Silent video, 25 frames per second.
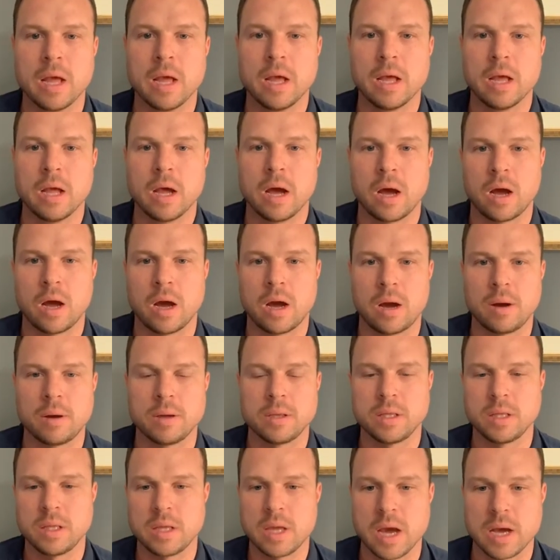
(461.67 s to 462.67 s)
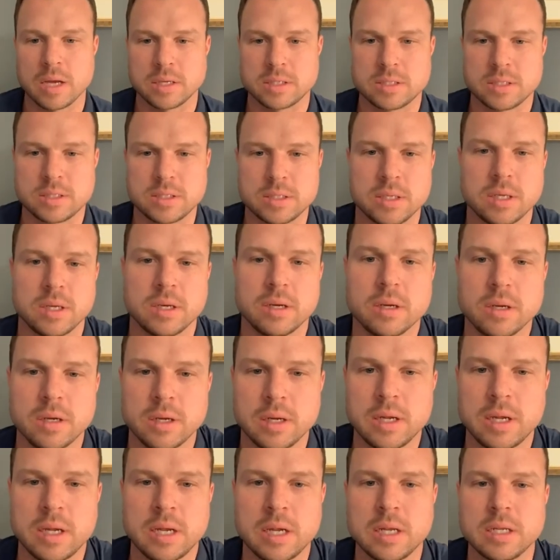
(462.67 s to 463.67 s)
Uh, yes,
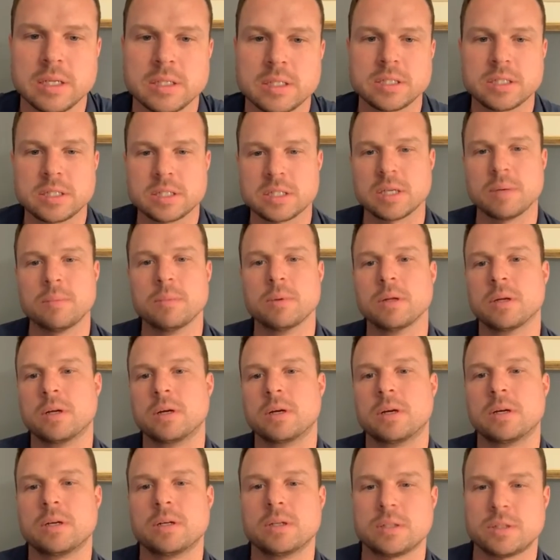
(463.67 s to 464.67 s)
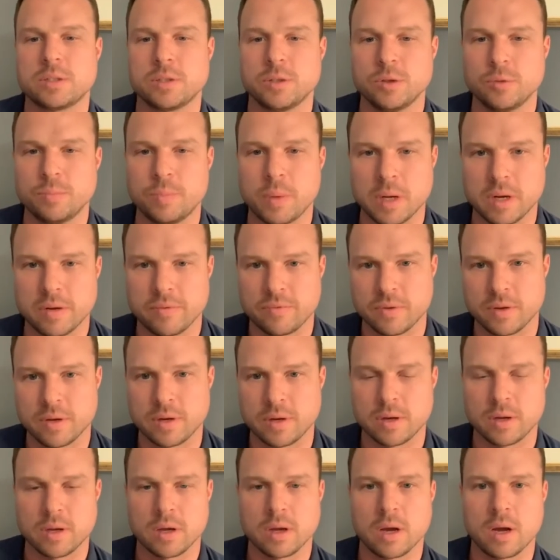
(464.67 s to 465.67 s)
it is similar to Penofin.
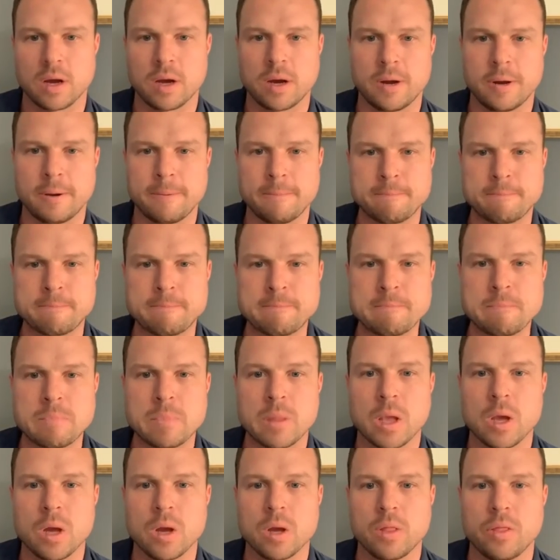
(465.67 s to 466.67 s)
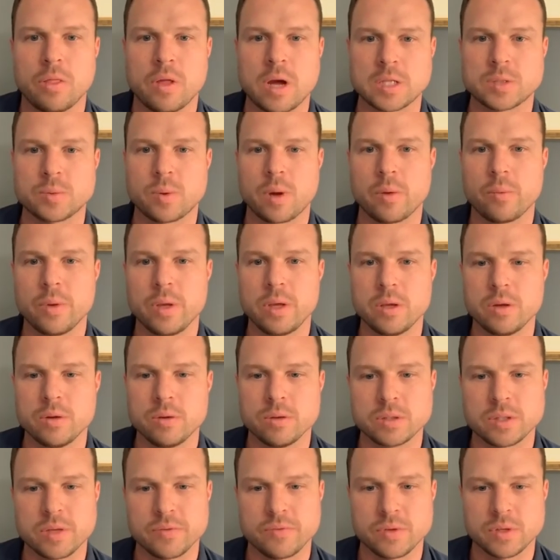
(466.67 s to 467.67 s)
Um, that's why we
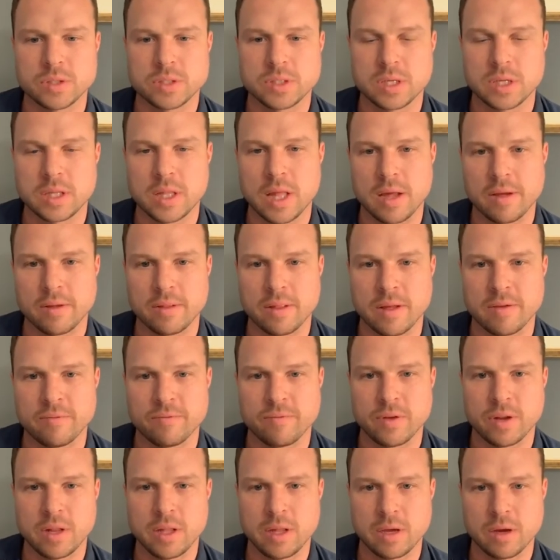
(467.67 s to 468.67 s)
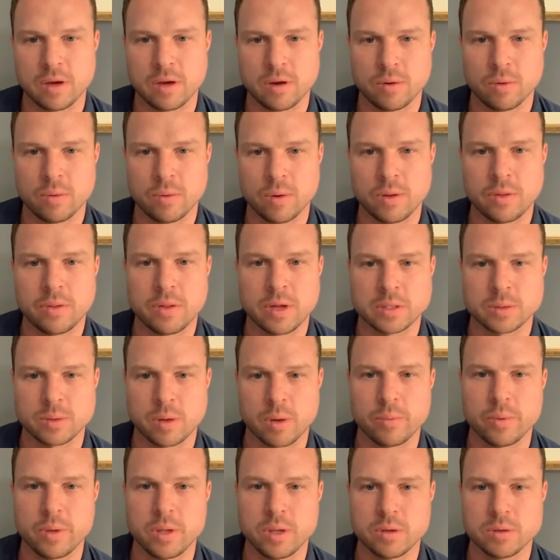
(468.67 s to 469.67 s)
use, if you see that, that video, that's why
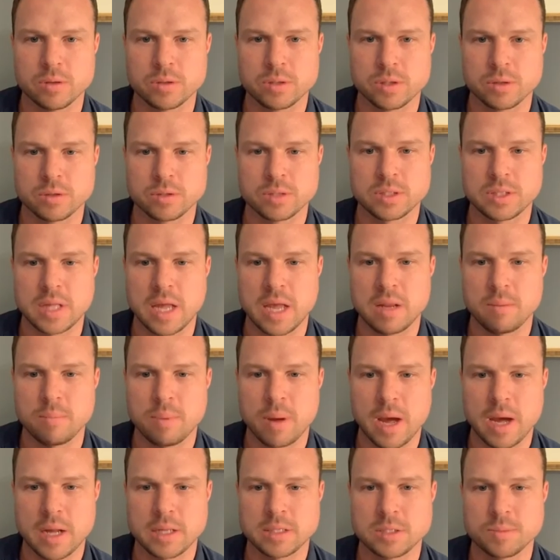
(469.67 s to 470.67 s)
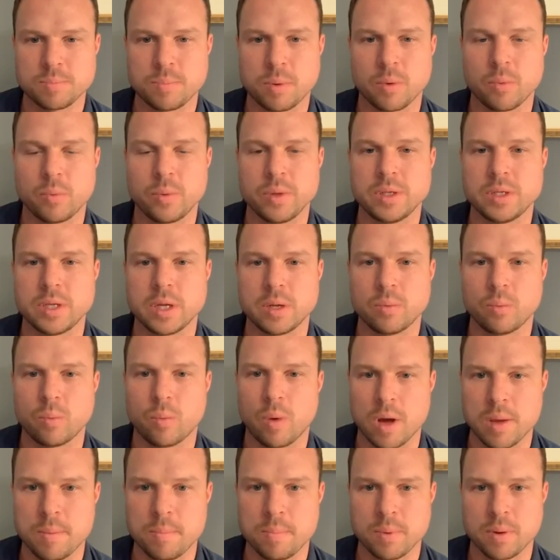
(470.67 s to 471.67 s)
we use those stain pads, but we did
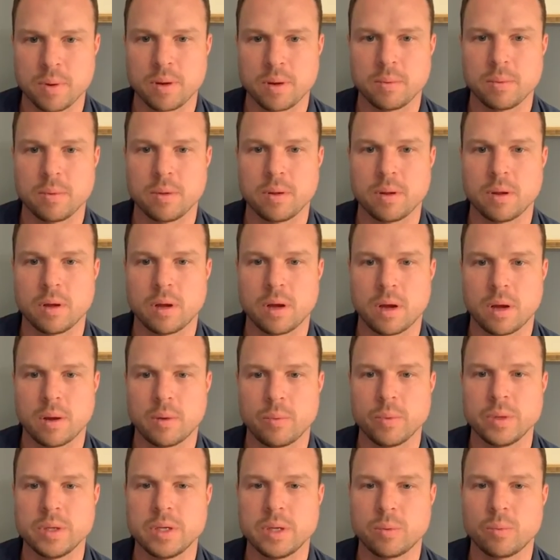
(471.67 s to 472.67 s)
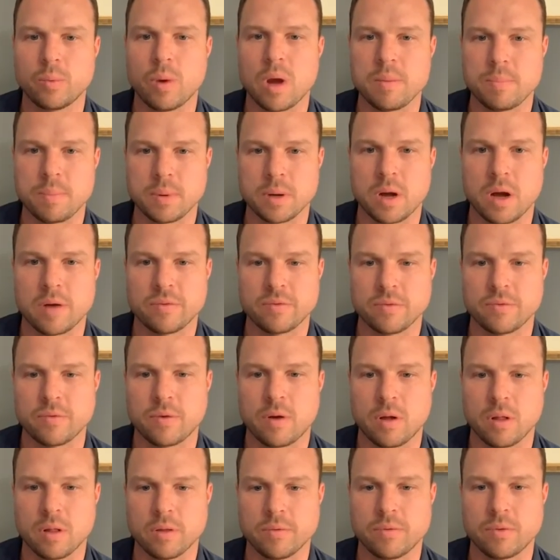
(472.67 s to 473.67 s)
wipe, uh, we did wipe it off of
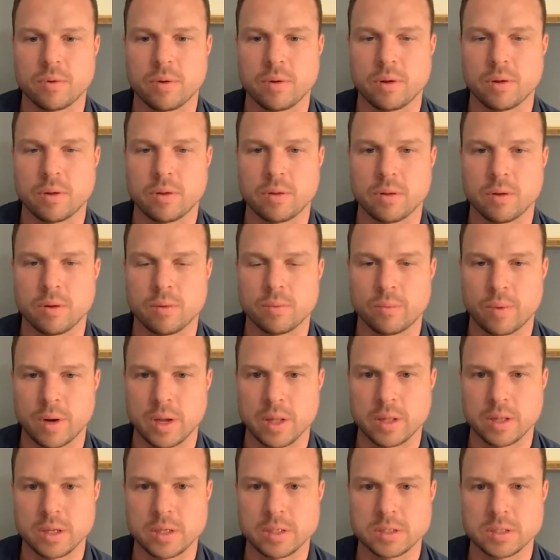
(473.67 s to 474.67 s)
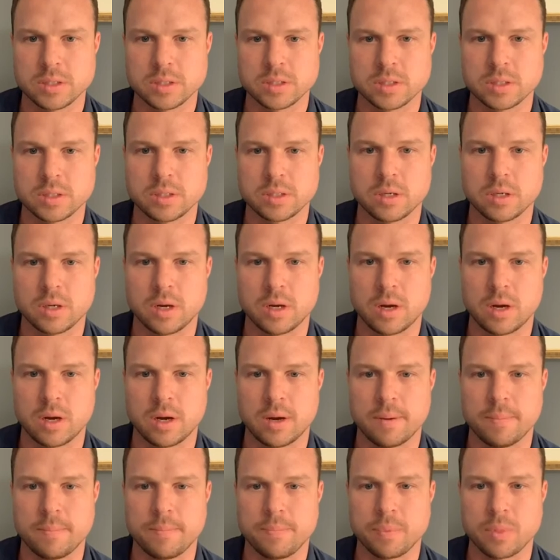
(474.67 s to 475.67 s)
all of the, the railings.
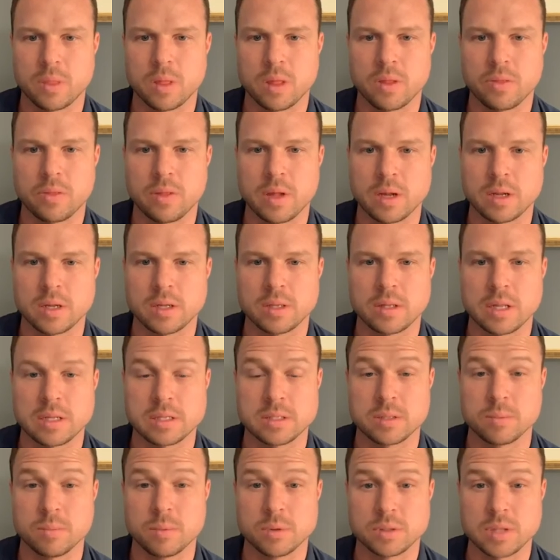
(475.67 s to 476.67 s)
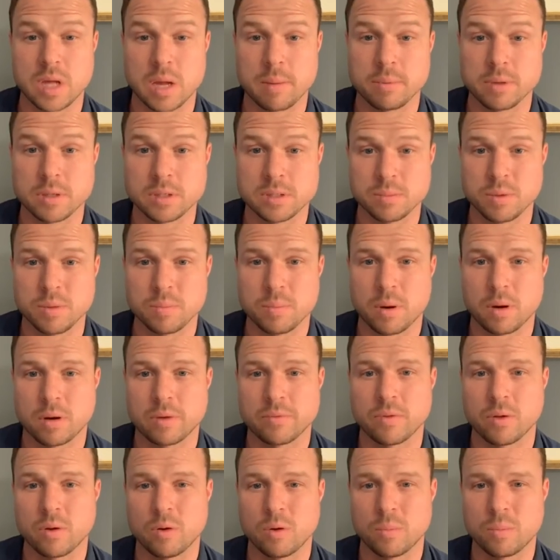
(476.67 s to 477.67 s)
Um, that, that's the most time consuming part of
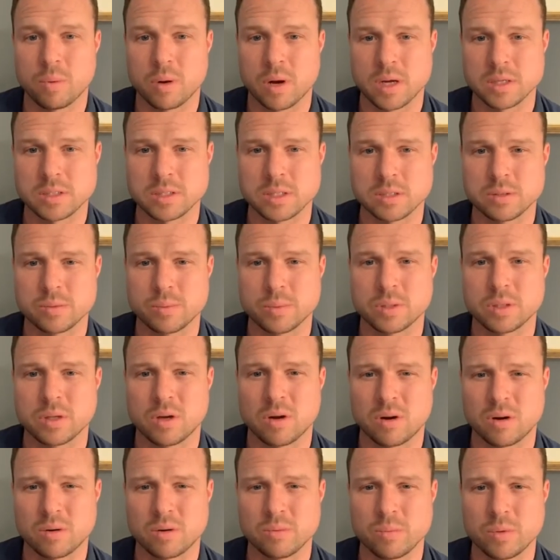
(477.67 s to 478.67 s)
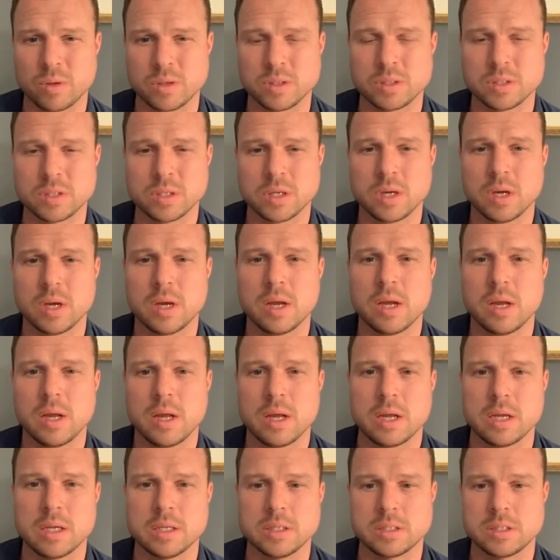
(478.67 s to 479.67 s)
the whole process with the hardwoods
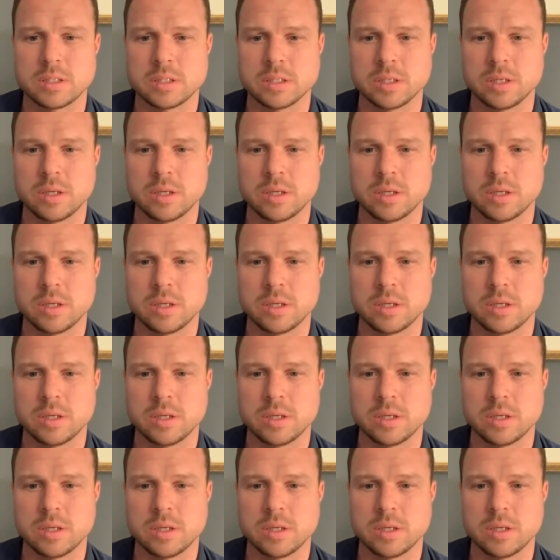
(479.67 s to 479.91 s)
is you're